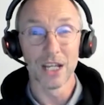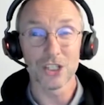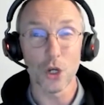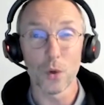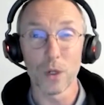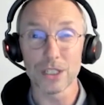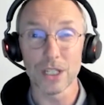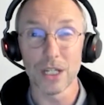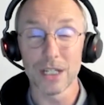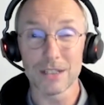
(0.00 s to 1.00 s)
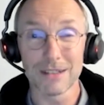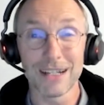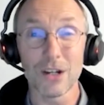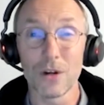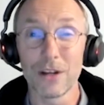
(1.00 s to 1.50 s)
So it's
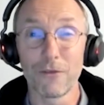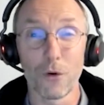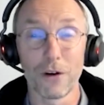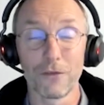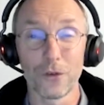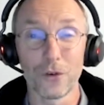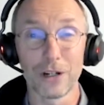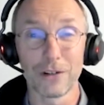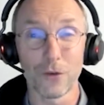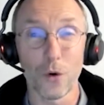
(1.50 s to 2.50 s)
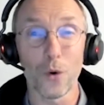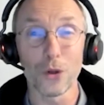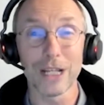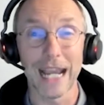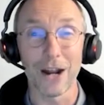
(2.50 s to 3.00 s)
literally for
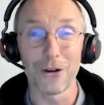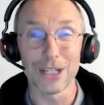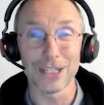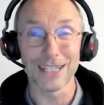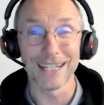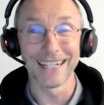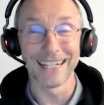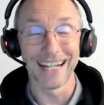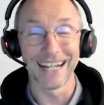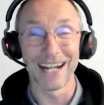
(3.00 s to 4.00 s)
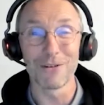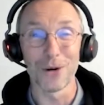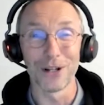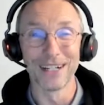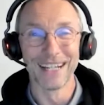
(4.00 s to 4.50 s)
all carriers and
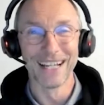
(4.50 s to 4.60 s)
everyone